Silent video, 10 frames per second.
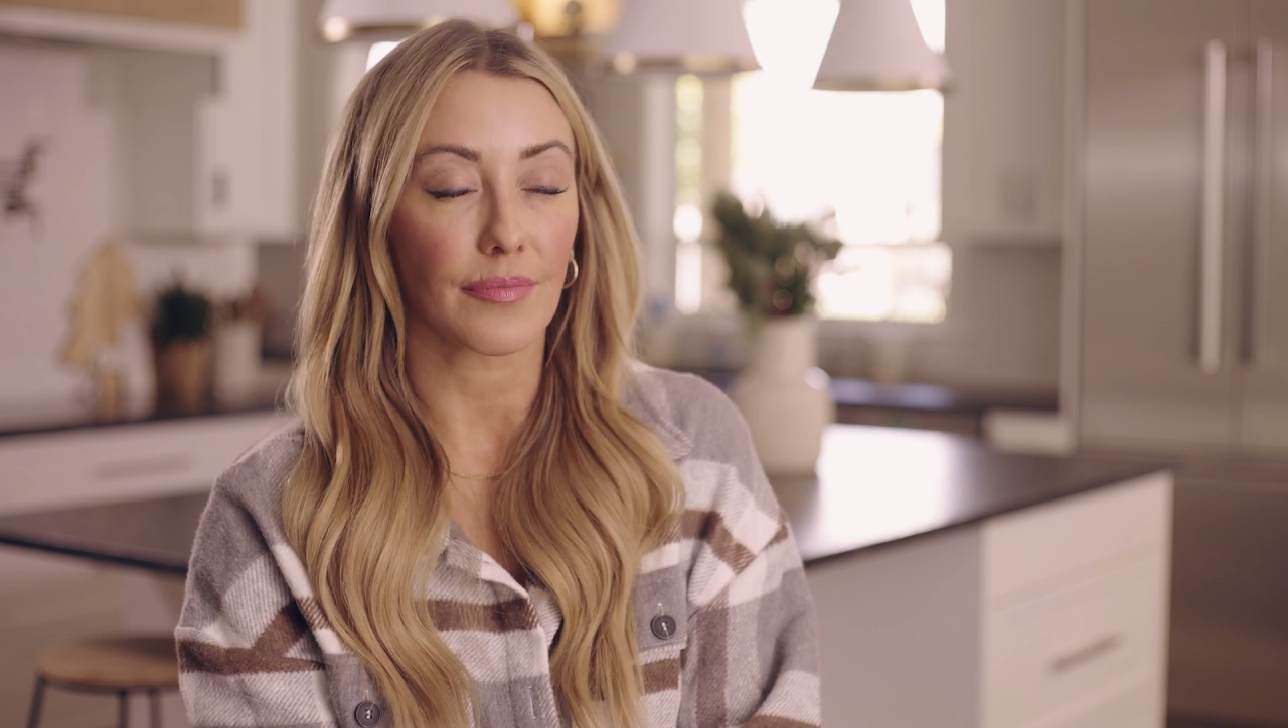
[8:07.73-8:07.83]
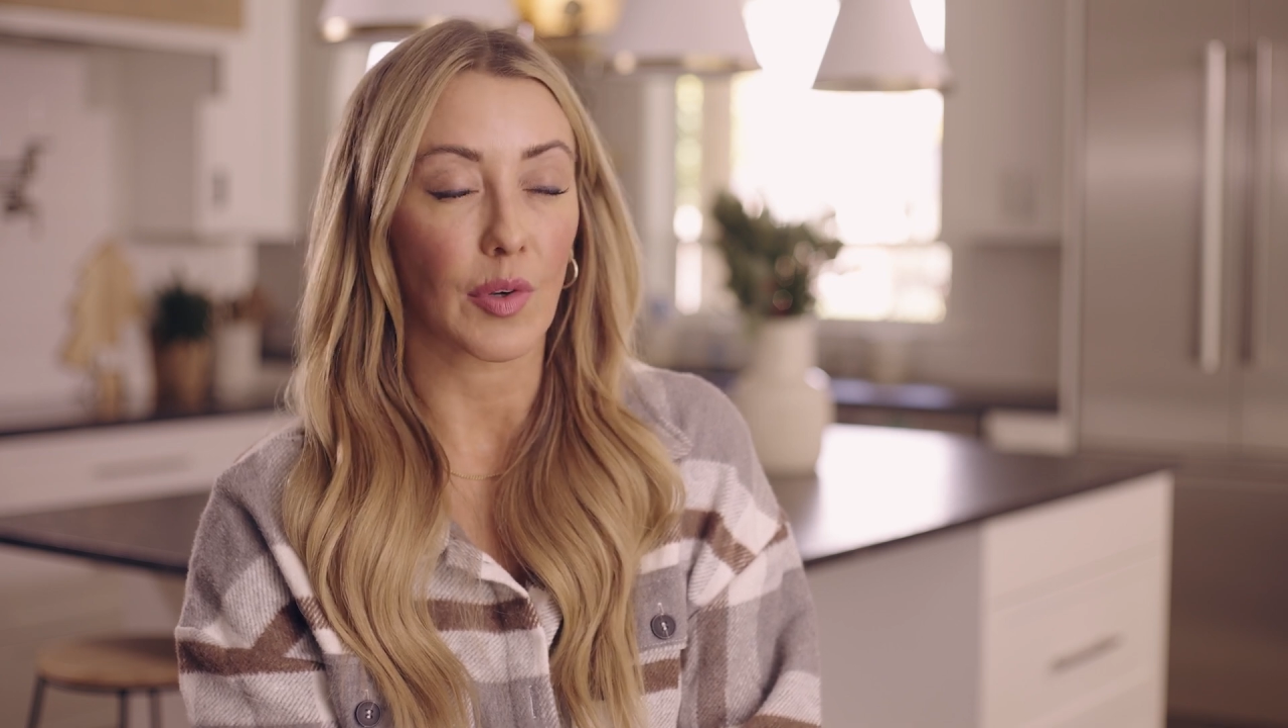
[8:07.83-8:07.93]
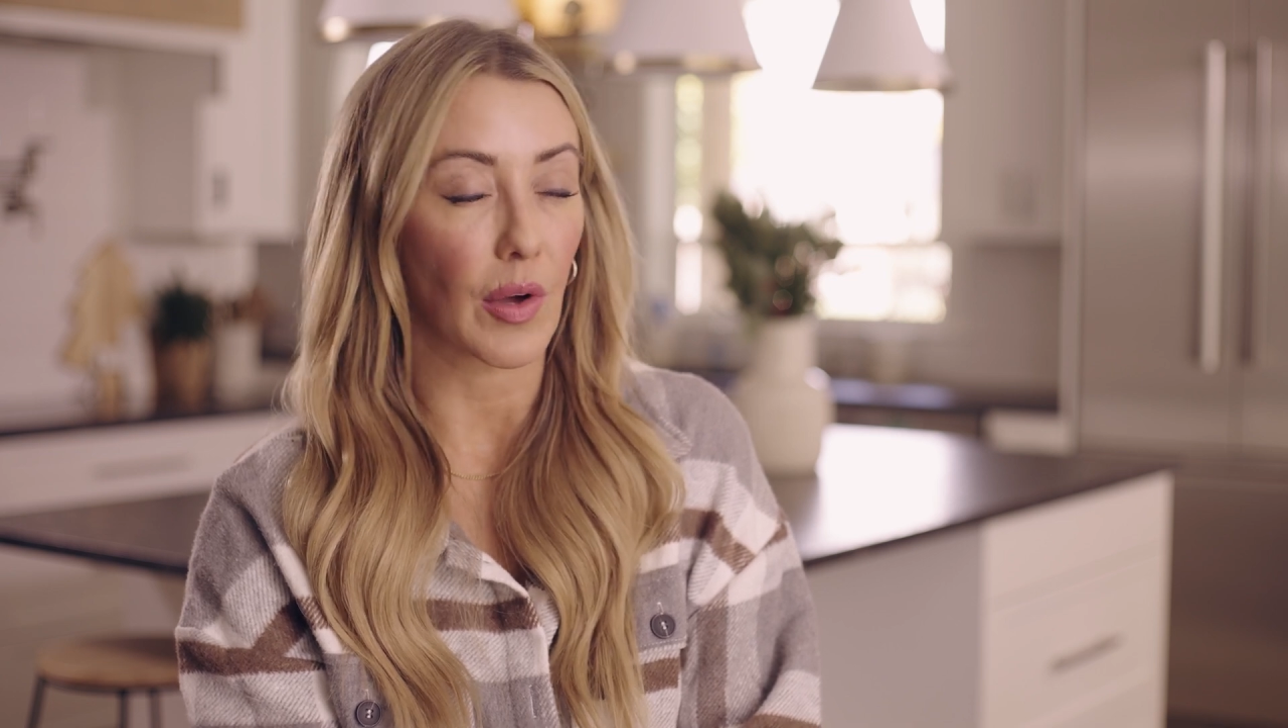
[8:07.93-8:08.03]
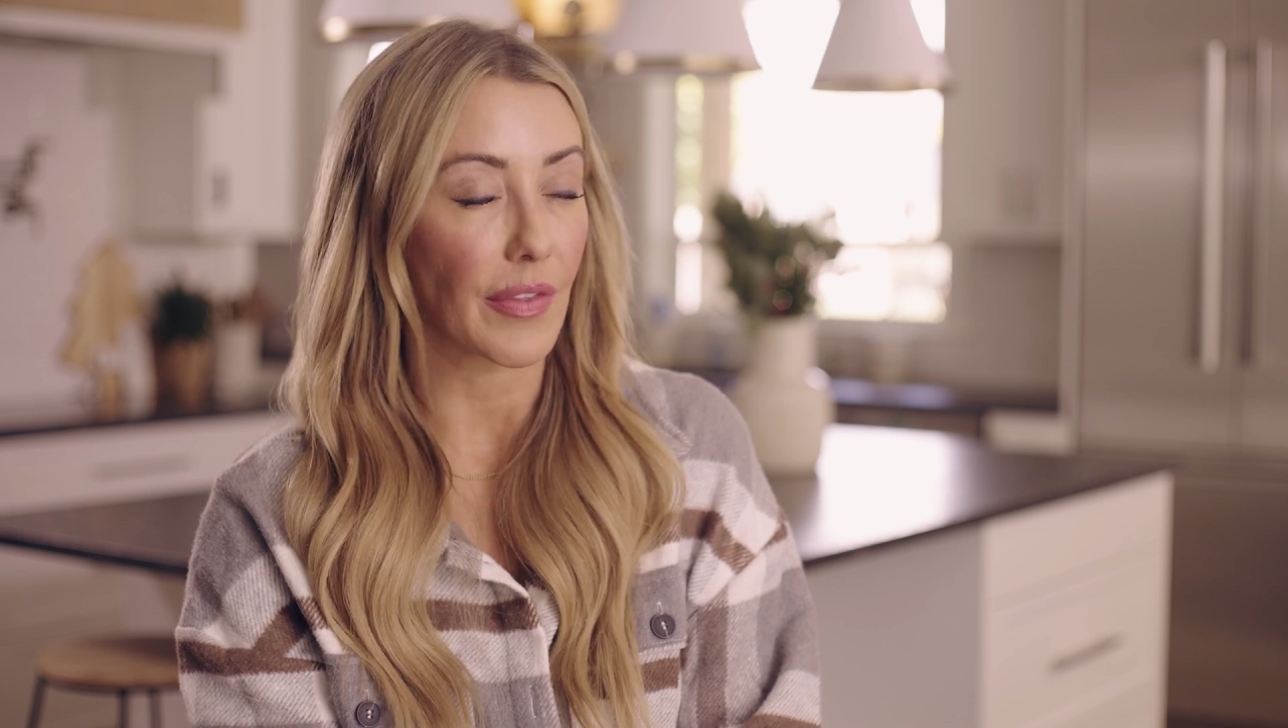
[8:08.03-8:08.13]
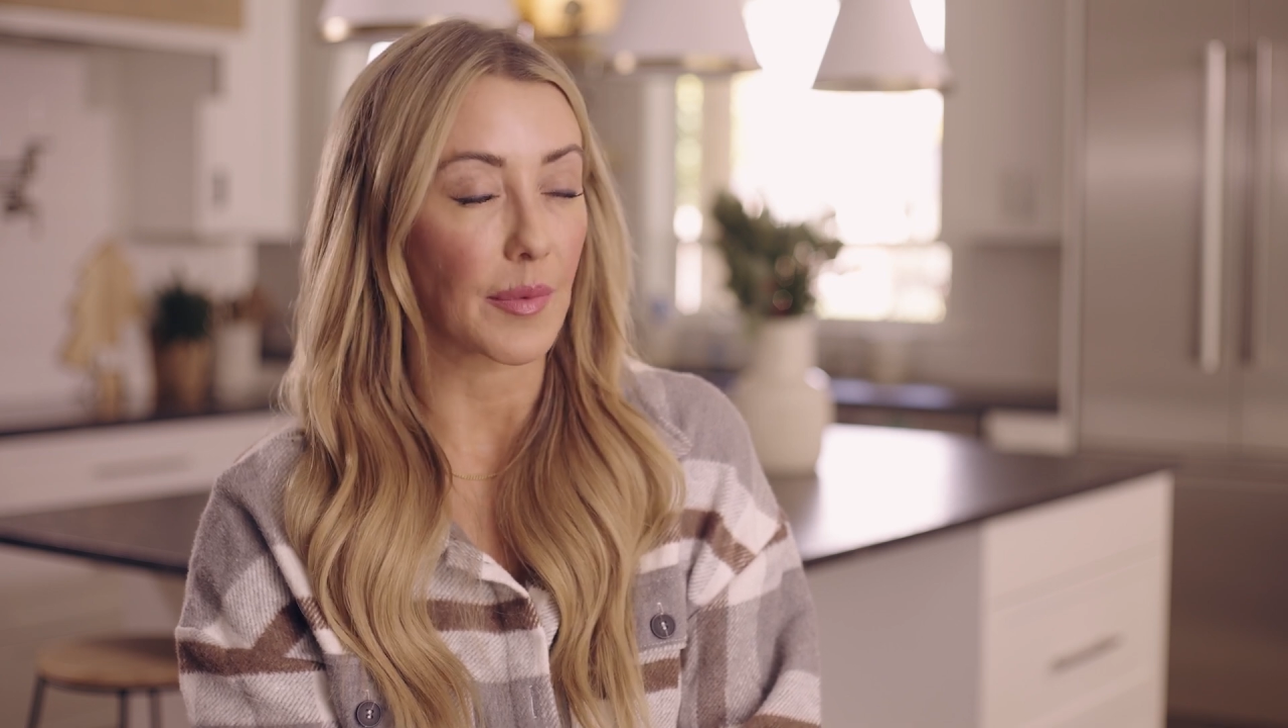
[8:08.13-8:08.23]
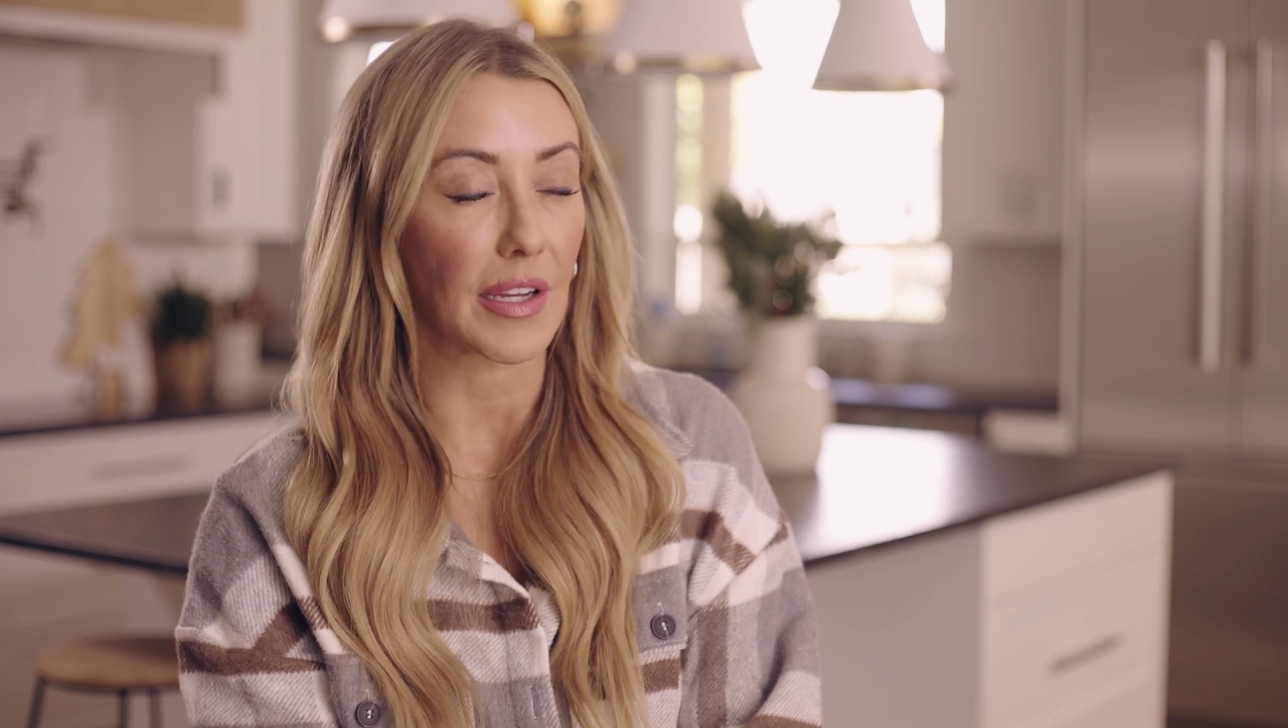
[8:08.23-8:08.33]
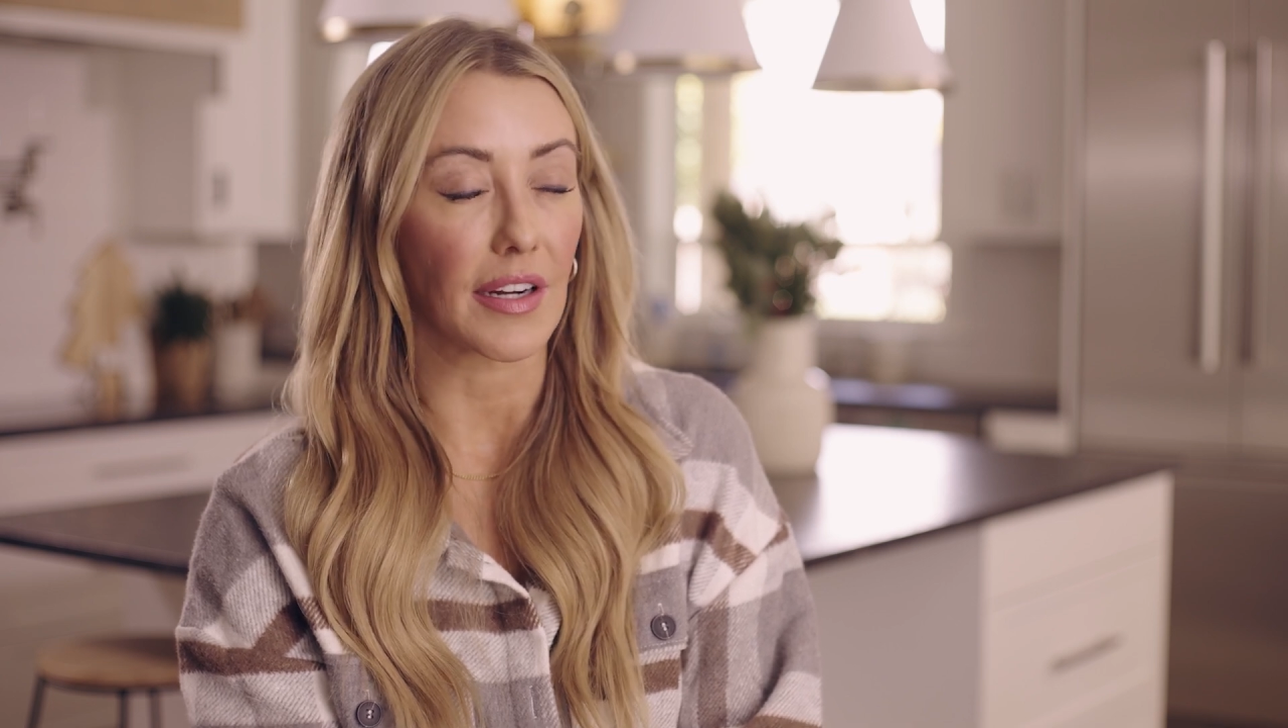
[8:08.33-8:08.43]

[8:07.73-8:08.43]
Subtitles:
We want them to